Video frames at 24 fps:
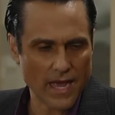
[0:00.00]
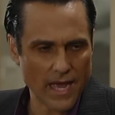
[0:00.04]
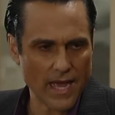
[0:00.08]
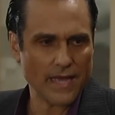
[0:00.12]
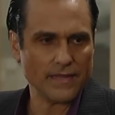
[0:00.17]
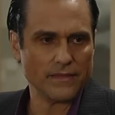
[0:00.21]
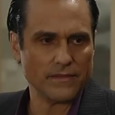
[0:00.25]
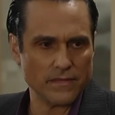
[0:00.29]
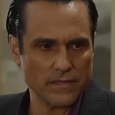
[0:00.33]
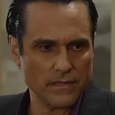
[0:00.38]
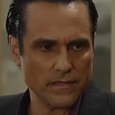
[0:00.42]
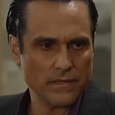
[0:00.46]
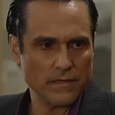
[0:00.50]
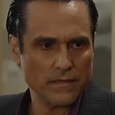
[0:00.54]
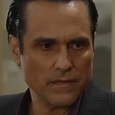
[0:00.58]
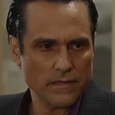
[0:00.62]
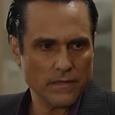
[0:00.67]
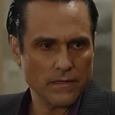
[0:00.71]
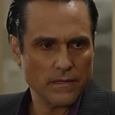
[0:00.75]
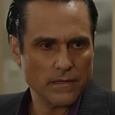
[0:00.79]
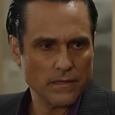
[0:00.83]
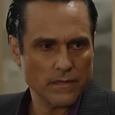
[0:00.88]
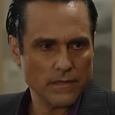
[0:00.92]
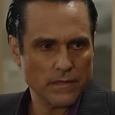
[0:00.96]
Did not
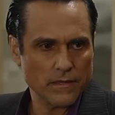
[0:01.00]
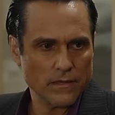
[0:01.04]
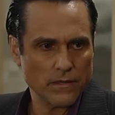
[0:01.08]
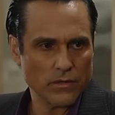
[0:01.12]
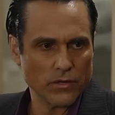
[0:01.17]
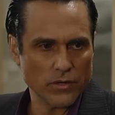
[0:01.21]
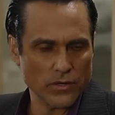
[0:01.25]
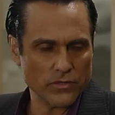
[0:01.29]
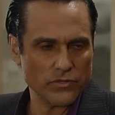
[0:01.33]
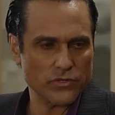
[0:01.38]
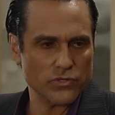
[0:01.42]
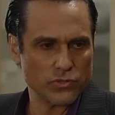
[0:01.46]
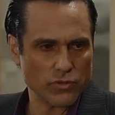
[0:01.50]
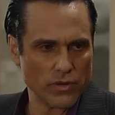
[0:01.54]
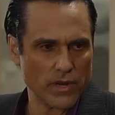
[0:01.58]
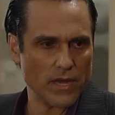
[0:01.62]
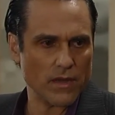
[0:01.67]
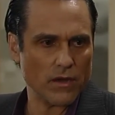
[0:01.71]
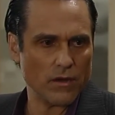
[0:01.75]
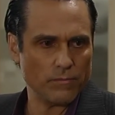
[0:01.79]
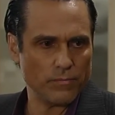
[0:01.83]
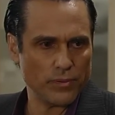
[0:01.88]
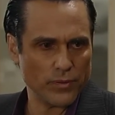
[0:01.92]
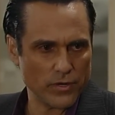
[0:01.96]

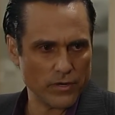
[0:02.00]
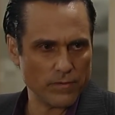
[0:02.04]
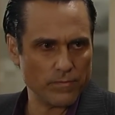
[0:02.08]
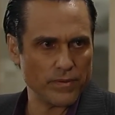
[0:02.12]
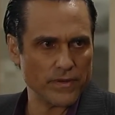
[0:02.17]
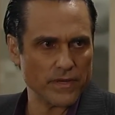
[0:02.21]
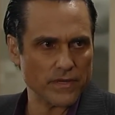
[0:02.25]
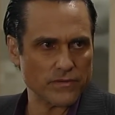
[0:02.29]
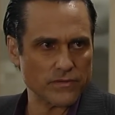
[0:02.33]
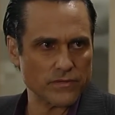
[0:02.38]
hurt Trey on